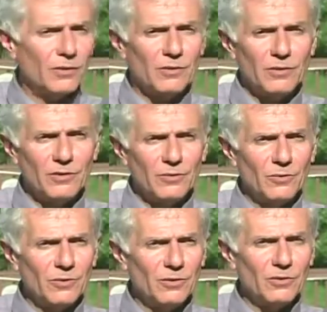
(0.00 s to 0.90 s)

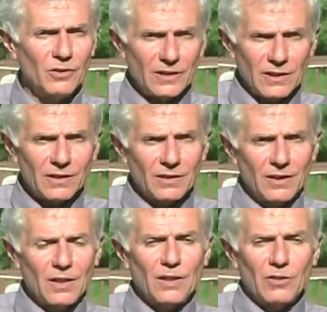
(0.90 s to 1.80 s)
You look at
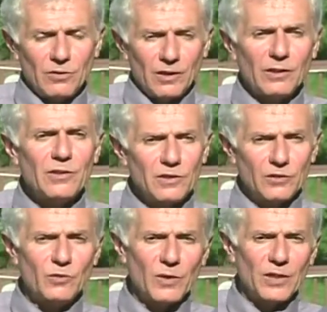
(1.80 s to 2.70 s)
the
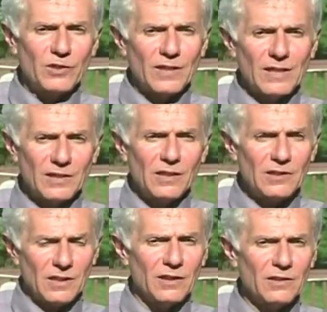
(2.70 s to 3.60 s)
situation as it
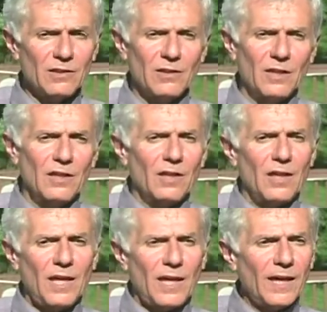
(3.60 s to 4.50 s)
exists,
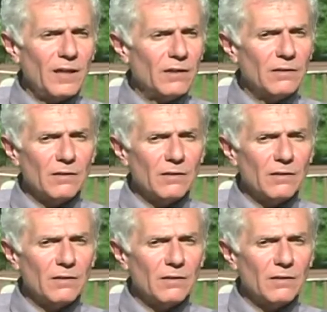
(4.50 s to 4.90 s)
and